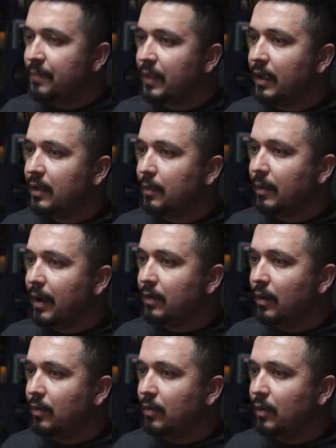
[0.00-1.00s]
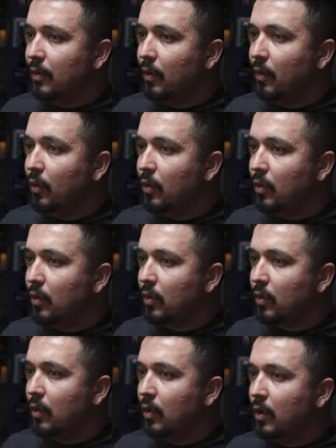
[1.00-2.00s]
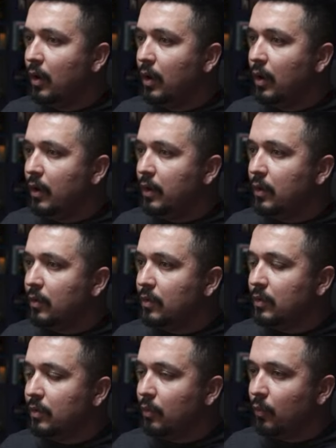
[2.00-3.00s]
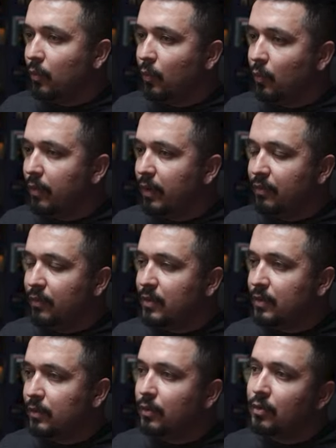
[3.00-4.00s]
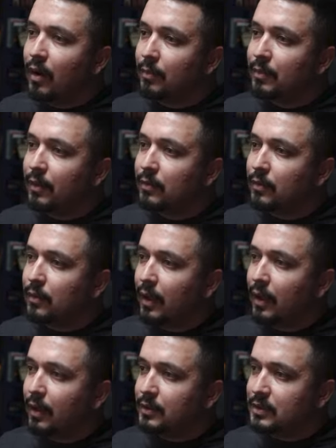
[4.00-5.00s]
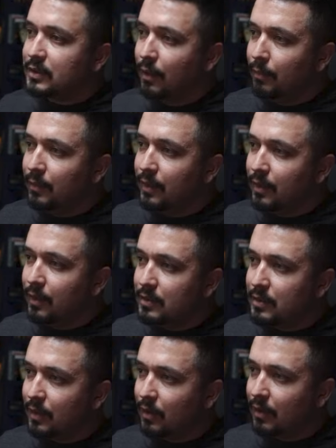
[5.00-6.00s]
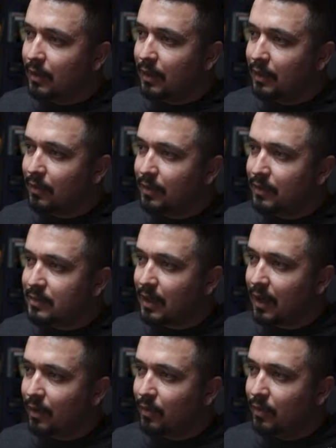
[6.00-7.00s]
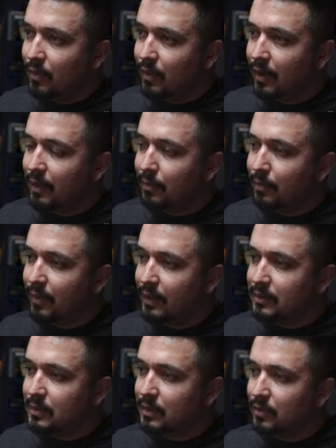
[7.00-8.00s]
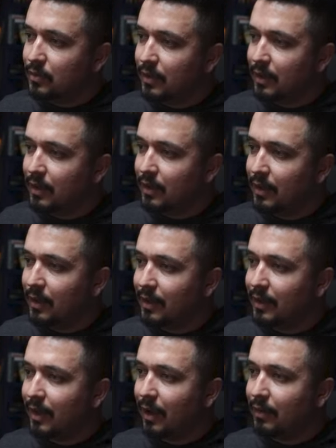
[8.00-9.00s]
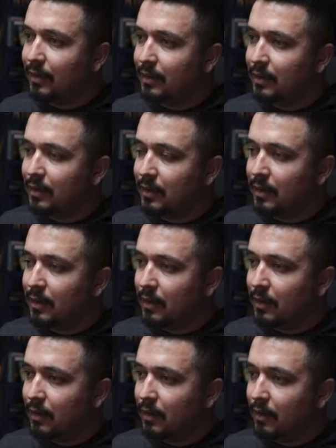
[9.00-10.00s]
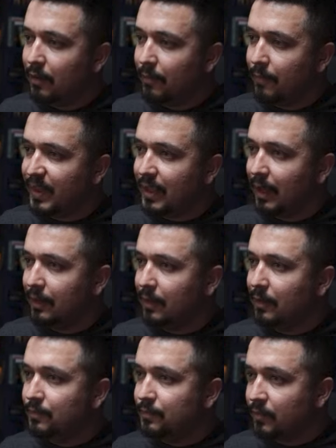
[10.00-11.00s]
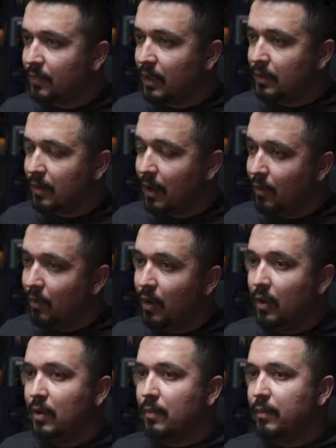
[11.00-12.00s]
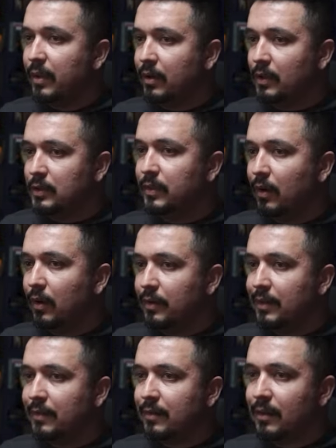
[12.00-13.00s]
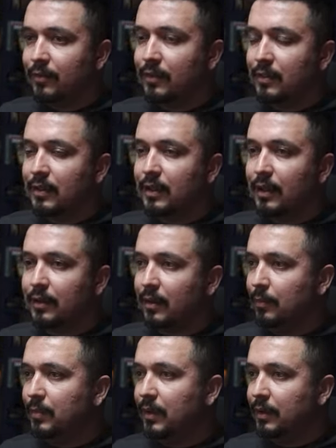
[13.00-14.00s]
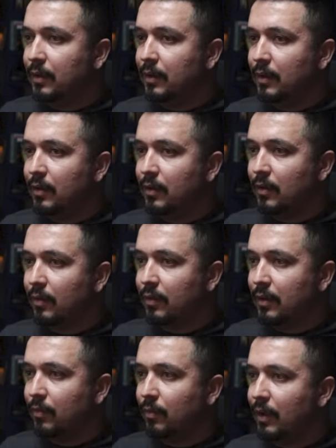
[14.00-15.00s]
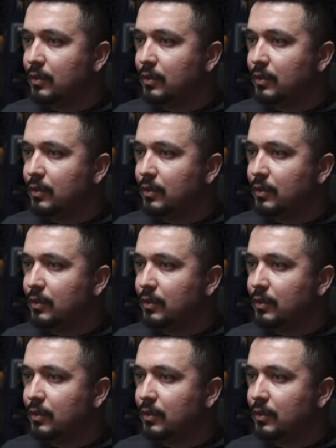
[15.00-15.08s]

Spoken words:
in the background. Or you could, if you screw up, that's okay. Just come here, you click on this arrow and it brings you to the current candle. Now, because we already saved a template here on this one